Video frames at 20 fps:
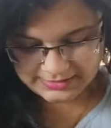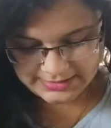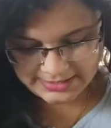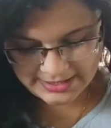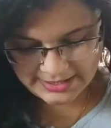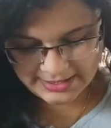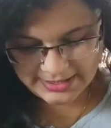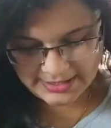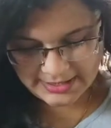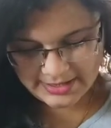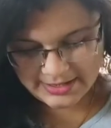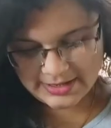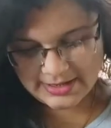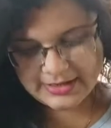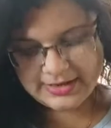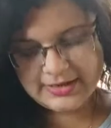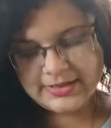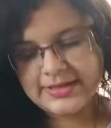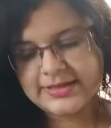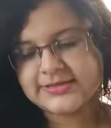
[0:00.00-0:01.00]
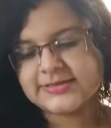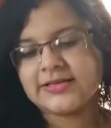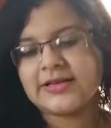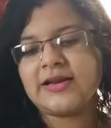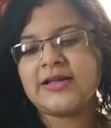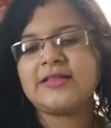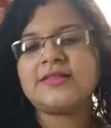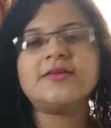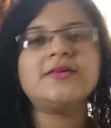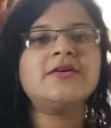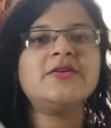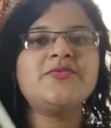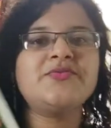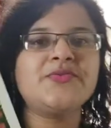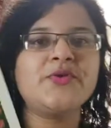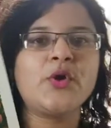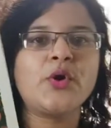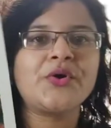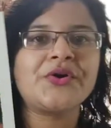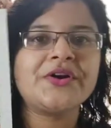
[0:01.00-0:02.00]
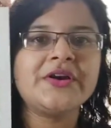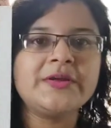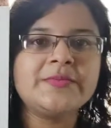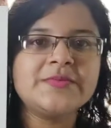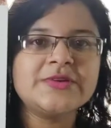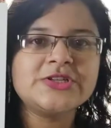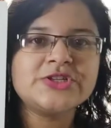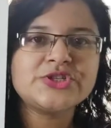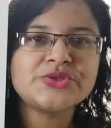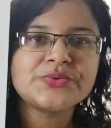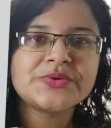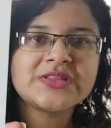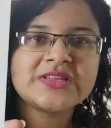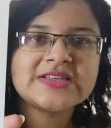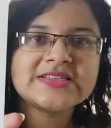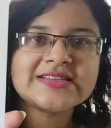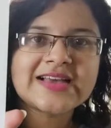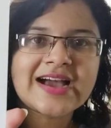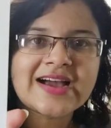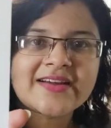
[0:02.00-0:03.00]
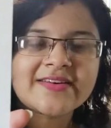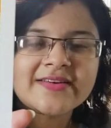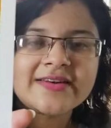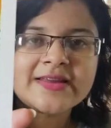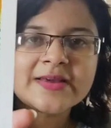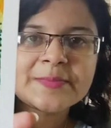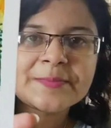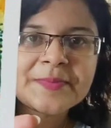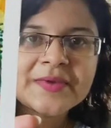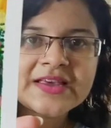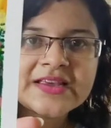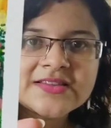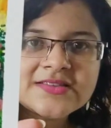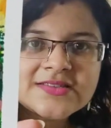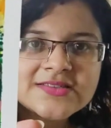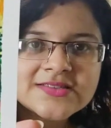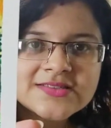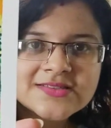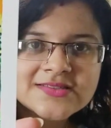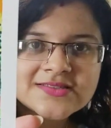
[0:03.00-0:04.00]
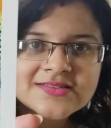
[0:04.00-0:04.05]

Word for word: then there's another floral image with these acrylic paints